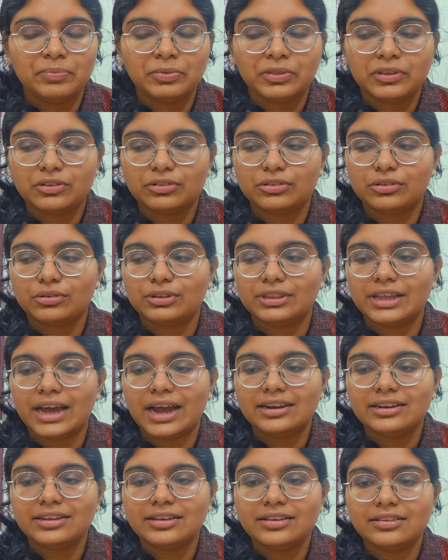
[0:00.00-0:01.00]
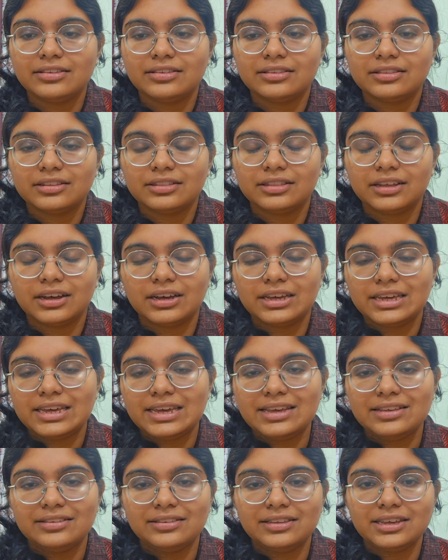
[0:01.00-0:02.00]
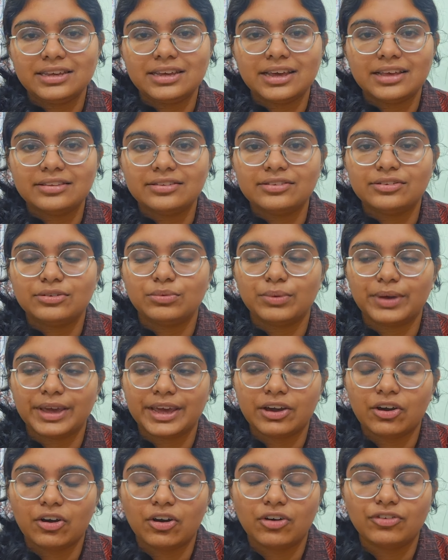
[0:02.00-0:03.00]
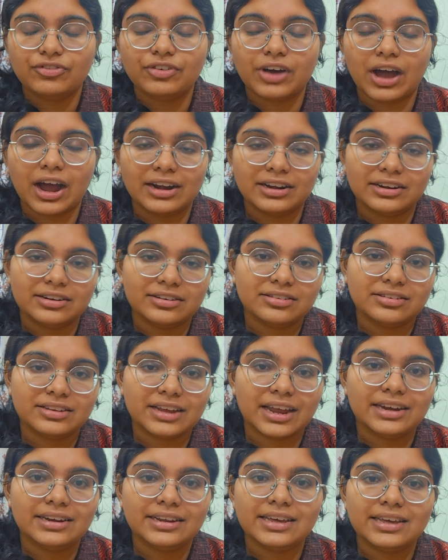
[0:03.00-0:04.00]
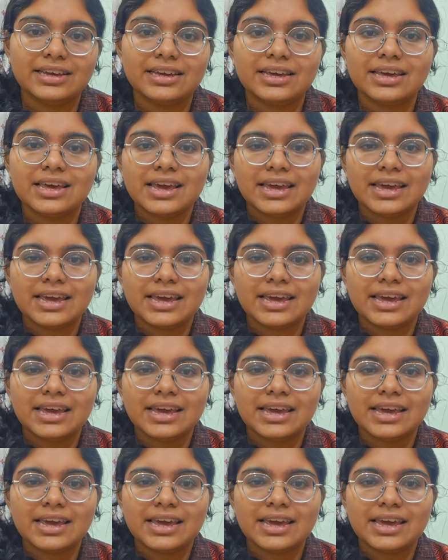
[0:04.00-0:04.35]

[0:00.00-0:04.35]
So that is the easiest way of understanding